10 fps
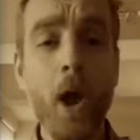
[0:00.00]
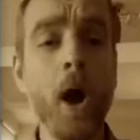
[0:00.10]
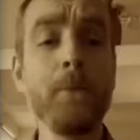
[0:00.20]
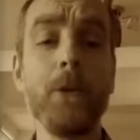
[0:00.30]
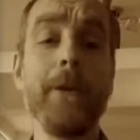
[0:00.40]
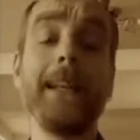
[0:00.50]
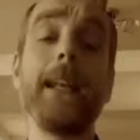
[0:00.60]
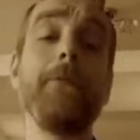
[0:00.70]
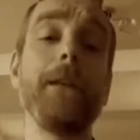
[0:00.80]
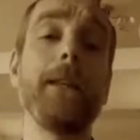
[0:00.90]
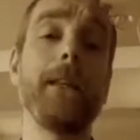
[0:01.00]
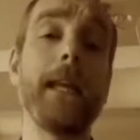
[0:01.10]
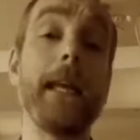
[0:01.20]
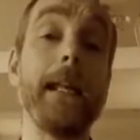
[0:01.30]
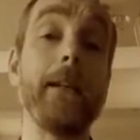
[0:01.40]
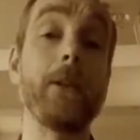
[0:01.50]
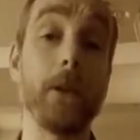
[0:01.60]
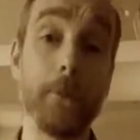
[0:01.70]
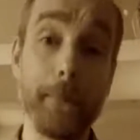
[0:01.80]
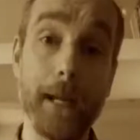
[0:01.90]
I'm currently living in
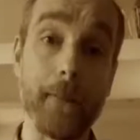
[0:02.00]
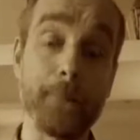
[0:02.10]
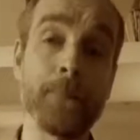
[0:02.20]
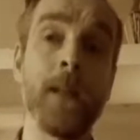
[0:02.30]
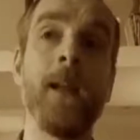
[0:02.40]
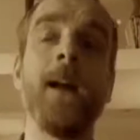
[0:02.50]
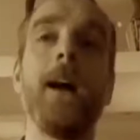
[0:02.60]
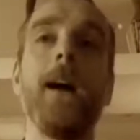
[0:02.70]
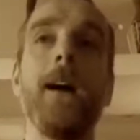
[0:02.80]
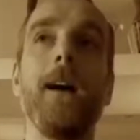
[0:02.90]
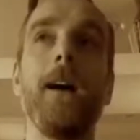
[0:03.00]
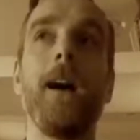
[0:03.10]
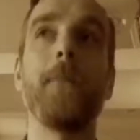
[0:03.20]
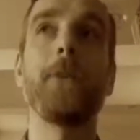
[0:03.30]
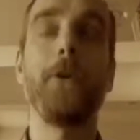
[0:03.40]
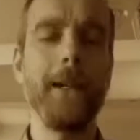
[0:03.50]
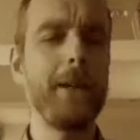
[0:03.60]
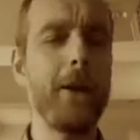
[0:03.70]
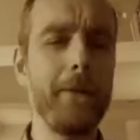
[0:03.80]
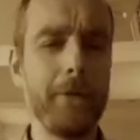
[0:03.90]
Colombia. I'm currently
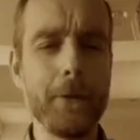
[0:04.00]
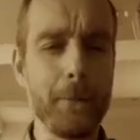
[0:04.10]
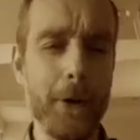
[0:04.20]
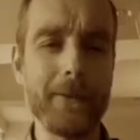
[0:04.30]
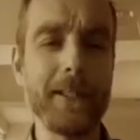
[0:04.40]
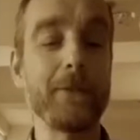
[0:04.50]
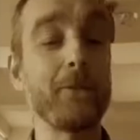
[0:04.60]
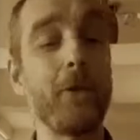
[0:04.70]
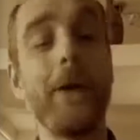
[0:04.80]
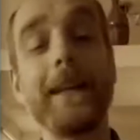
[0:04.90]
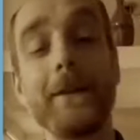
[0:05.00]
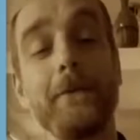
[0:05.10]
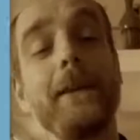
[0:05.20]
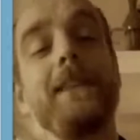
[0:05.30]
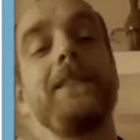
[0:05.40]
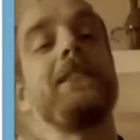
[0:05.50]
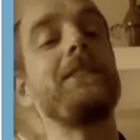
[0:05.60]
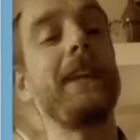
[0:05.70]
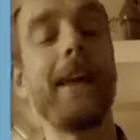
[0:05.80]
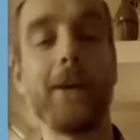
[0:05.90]
going through the process of trying to get a visa to
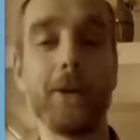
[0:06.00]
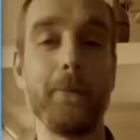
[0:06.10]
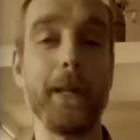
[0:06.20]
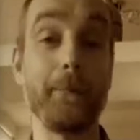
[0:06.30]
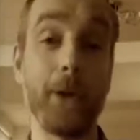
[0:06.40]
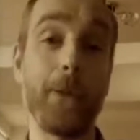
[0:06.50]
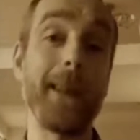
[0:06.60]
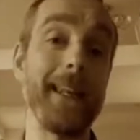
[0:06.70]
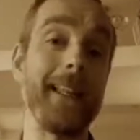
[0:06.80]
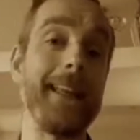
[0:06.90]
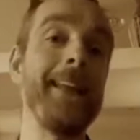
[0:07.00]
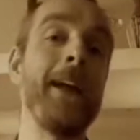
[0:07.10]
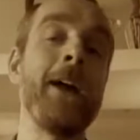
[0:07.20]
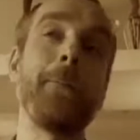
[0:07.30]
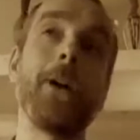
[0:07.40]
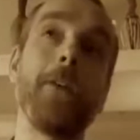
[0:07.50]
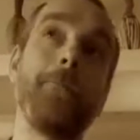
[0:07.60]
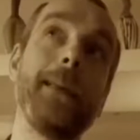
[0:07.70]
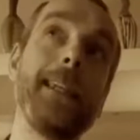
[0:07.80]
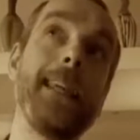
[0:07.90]
stay in Colombia permanently, but
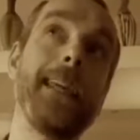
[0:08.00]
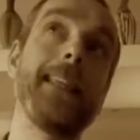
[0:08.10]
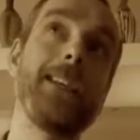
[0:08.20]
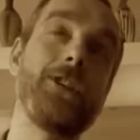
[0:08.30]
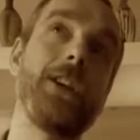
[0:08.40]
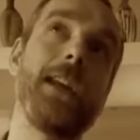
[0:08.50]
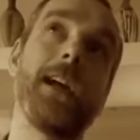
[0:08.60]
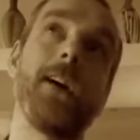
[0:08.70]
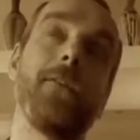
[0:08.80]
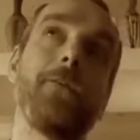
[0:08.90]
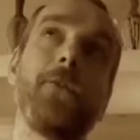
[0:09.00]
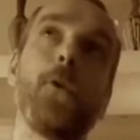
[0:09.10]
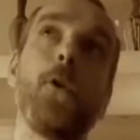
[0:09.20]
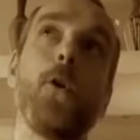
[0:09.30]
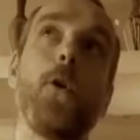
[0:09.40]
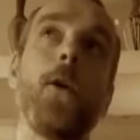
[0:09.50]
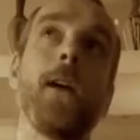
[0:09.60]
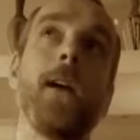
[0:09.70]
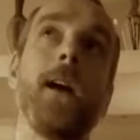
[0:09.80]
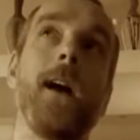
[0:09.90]
I've been here this year for,
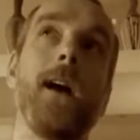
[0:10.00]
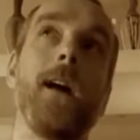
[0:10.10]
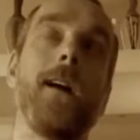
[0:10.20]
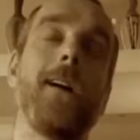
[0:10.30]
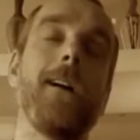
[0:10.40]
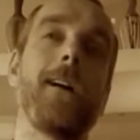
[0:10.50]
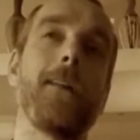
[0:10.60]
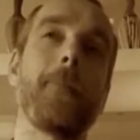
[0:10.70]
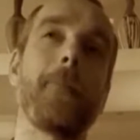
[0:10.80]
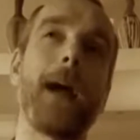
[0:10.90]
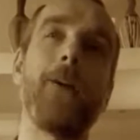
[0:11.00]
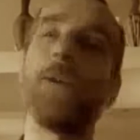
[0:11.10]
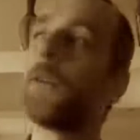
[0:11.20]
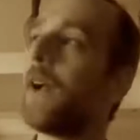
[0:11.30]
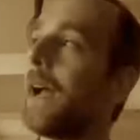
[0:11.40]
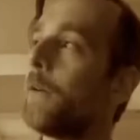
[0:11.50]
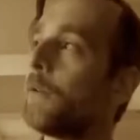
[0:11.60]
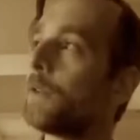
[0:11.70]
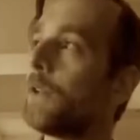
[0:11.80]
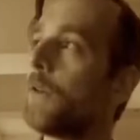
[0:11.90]
how
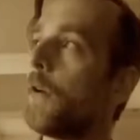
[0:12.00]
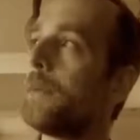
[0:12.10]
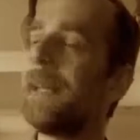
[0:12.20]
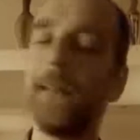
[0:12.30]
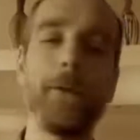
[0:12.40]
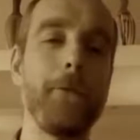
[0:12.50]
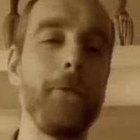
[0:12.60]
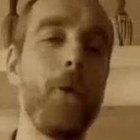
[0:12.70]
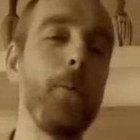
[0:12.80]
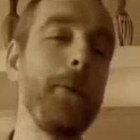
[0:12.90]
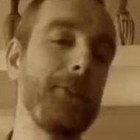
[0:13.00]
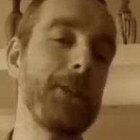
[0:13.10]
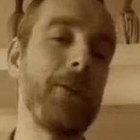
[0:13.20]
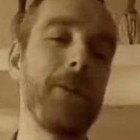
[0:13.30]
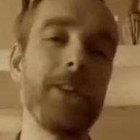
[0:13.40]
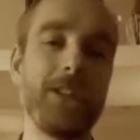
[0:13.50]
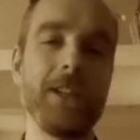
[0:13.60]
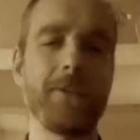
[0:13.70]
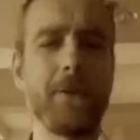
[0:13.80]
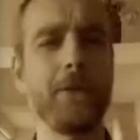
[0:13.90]
long so far? I've been here for 4 months so far this
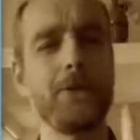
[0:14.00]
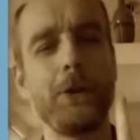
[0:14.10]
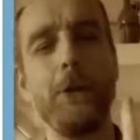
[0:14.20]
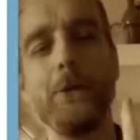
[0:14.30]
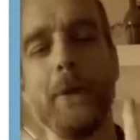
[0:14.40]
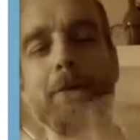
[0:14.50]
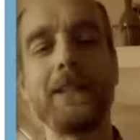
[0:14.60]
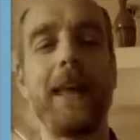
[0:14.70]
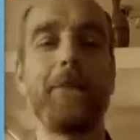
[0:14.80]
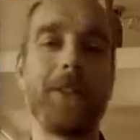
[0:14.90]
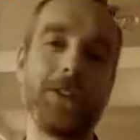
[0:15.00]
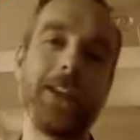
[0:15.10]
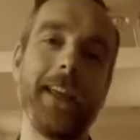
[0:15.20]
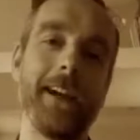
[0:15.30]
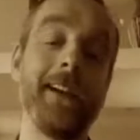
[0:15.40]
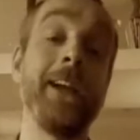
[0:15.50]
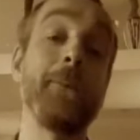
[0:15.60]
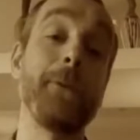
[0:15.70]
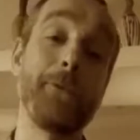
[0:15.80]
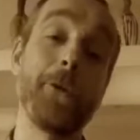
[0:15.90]
year, so I've got 2 months left this year
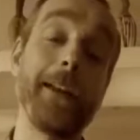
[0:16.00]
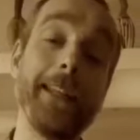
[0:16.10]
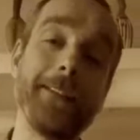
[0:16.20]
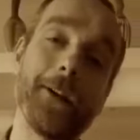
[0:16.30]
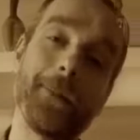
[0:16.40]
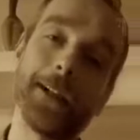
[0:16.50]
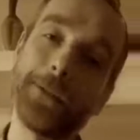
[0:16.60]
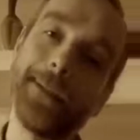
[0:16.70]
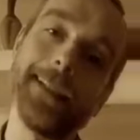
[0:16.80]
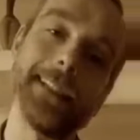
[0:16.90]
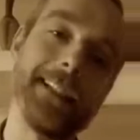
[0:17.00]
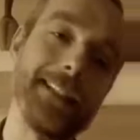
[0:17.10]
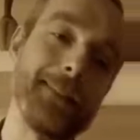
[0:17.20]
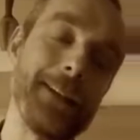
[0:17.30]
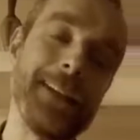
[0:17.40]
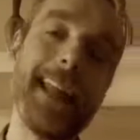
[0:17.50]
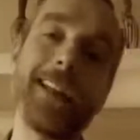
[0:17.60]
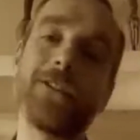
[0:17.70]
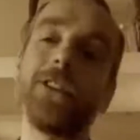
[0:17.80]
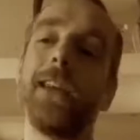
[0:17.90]
before I need to go back to England. But
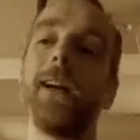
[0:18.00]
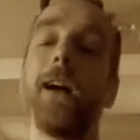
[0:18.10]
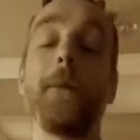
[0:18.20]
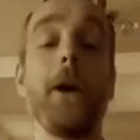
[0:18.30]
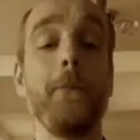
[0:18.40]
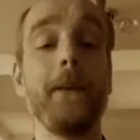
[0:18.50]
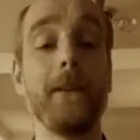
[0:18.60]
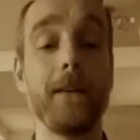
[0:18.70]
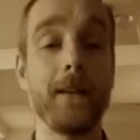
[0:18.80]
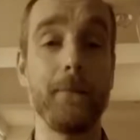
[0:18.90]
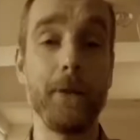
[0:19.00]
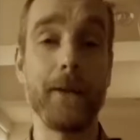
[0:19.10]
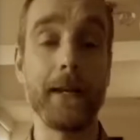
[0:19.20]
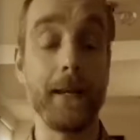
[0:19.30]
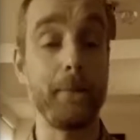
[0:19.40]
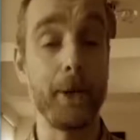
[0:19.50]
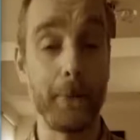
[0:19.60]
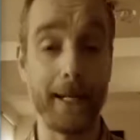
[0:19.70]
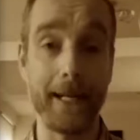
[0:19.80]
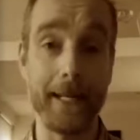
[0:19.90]
next year, I'm hoping that I can move out here
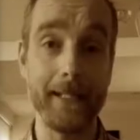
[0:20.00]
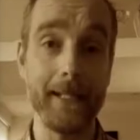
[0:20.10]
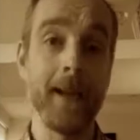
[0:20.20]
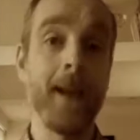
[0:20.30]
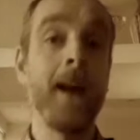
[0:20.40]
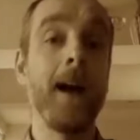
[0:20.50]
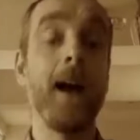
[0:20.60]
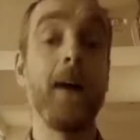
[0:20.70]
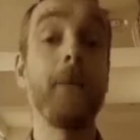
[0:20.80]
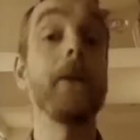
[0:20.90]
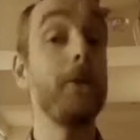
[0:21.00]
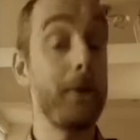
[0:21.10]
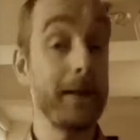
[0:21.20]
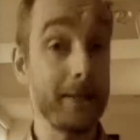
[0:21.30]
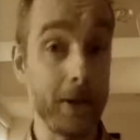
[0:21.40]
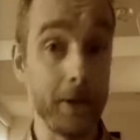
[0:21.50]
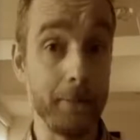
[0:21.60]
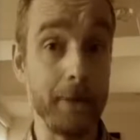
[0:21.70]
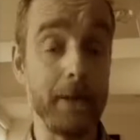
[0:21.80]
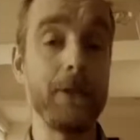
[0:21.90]
permanently. My girlfriend is
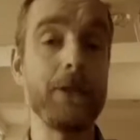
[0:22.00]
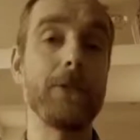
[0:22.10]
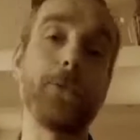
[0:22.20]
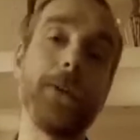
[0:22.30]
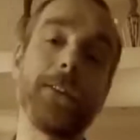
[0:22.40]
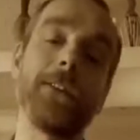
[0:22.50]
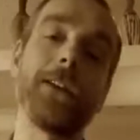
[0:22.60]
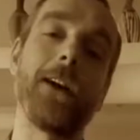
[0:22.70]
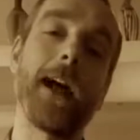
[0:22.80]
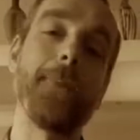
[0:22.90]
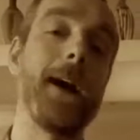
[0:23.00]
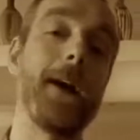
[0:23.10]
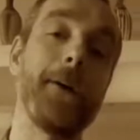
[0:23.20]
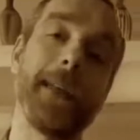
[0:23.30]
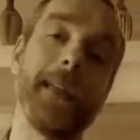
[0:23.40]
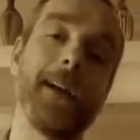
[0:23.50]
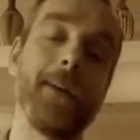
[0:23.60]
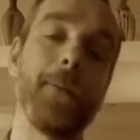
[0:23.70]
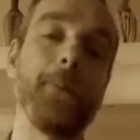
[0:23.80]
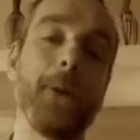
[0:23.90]
Colombian, which is the reason that I am out here,
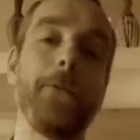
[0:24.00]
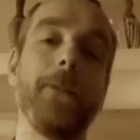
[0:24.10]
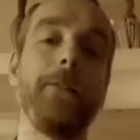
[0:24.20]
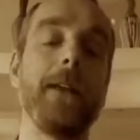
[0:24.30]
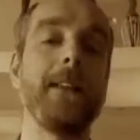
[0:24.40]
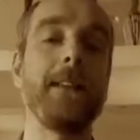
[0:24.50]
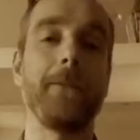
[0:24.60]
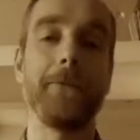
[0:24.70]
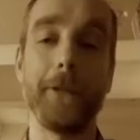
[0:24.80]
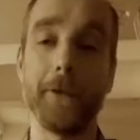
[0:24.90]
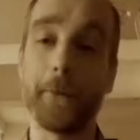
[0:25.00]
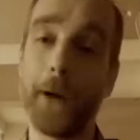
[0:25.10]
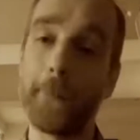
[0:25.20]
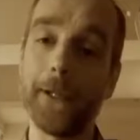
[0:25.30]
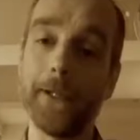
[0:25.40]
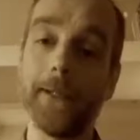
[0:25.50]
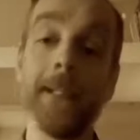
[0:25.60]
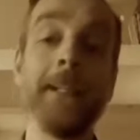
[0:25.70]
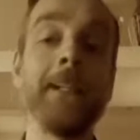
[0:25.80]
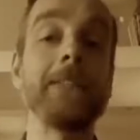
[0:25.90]
and we both live here together in her apartment.
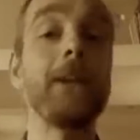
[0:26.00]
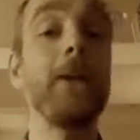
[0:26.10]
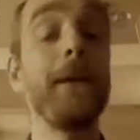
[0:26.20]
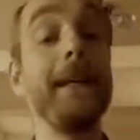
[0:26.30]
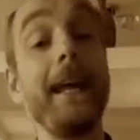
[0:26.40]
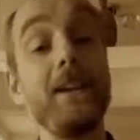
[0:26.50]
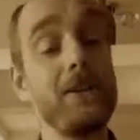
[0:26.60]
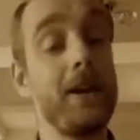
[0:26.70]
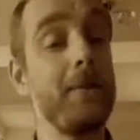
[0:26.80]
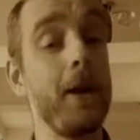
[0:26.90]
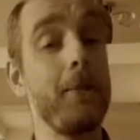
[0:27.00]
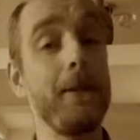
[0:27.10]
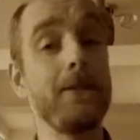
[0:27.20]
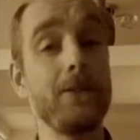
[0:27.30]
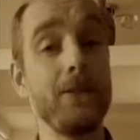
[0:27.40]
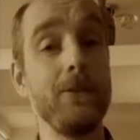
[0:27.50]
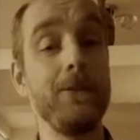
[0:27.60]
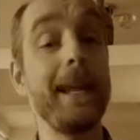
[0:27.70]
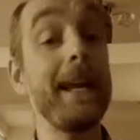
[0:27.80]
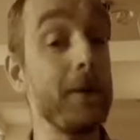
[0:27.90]
So next year, I'm hoping to
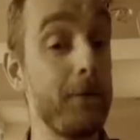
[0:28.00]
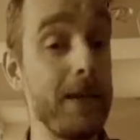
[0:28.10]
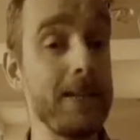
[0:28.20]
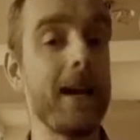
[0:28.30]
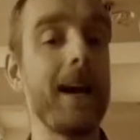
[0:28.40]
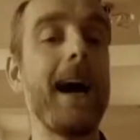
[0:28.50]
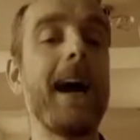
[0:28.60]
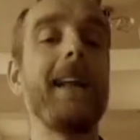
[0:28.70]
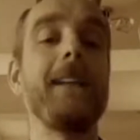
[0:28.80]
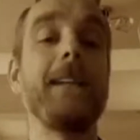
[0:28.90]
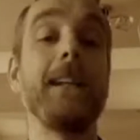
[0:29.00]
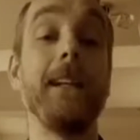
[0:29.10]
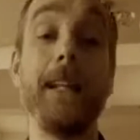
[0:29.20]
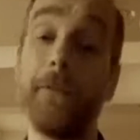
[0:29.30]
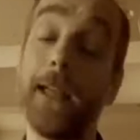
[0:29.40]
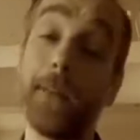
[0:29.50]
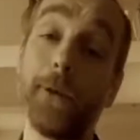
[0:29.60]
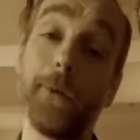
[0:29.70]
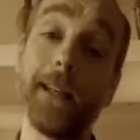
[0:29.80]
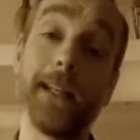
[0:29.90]
get the visa and live here
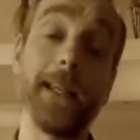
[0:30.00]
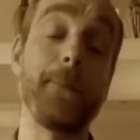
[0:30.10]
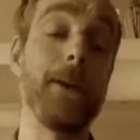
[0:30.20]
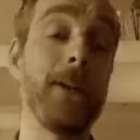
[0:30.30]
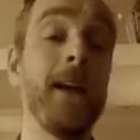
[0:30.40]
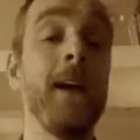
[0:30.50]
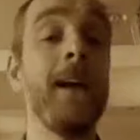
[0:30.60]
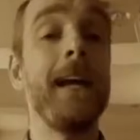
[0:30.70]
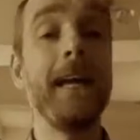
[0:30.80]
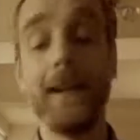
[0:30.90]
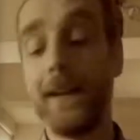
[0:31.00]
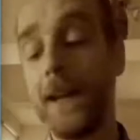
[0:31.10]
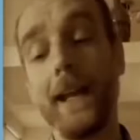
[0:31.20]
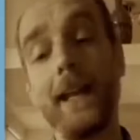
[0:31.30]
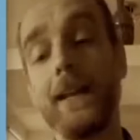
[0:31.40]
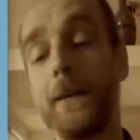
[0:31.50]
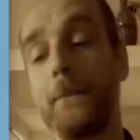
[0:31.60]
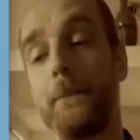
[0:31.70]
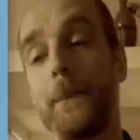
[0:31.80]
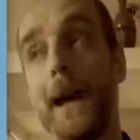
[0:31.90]
permanently, but in
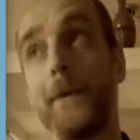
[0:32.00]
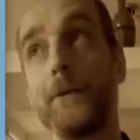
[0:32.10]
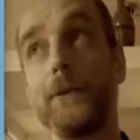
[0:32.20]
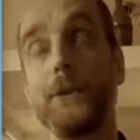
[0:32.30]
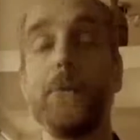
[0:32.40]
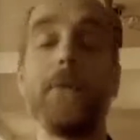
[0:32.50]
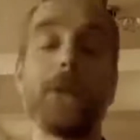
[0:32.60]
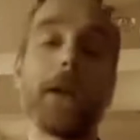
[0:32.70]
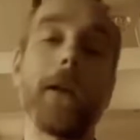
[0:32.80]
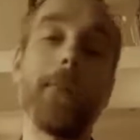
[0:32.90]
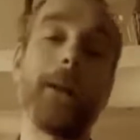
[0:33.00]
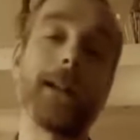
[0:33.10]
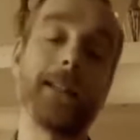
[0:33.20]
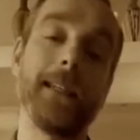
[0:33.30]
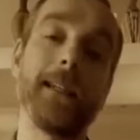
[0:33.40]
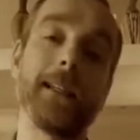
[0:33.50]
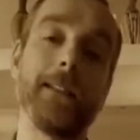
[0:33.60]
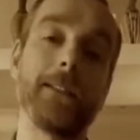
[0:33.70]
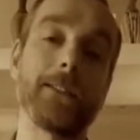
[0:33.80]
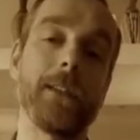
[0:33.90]
about 2 months, I'm going back to
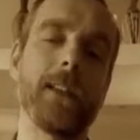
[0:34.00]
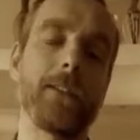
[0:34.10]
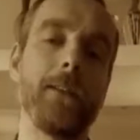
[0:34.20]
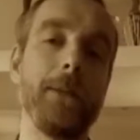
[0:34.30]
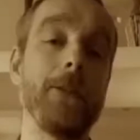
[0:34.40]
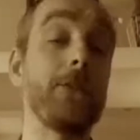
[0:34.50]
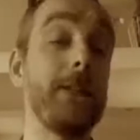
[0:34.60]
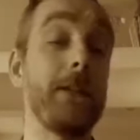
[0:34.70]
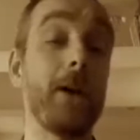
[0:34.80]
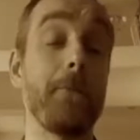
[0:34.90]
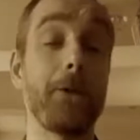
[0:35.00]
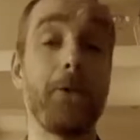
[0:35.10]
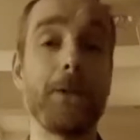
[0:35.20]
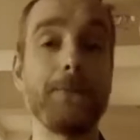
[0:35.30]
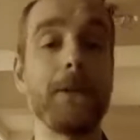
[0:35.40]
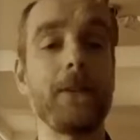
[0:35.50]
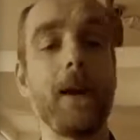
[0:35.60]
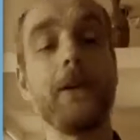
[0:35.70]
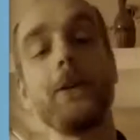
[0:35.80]
England, so that's going to be just in time for Christmas. I'm